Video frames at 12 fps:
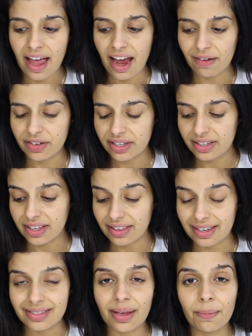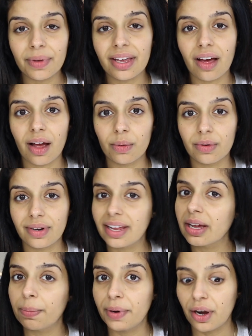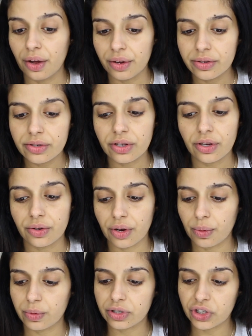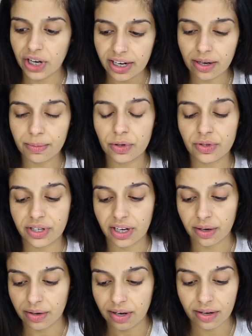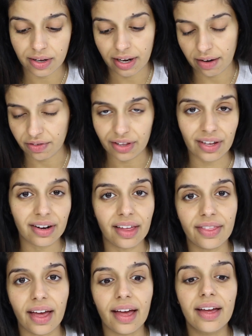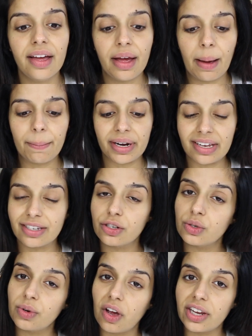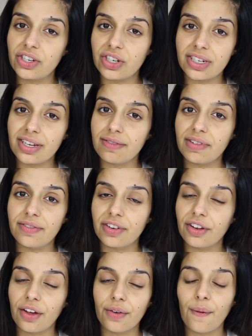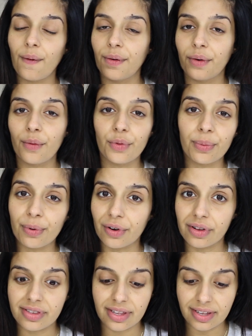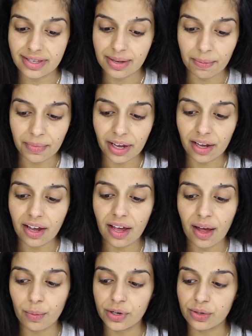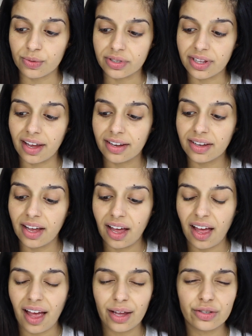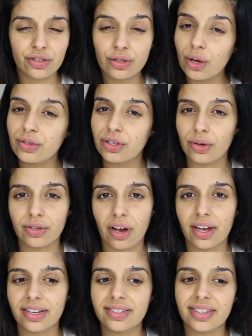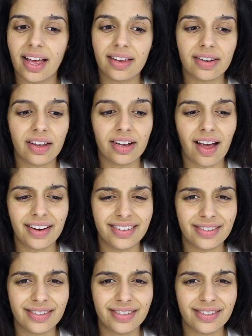Everything that they sent me I will link below so you know what shade I'm using and everything like that. But I did do an IGTV video on all the products that they sent me, which was like so nice, and like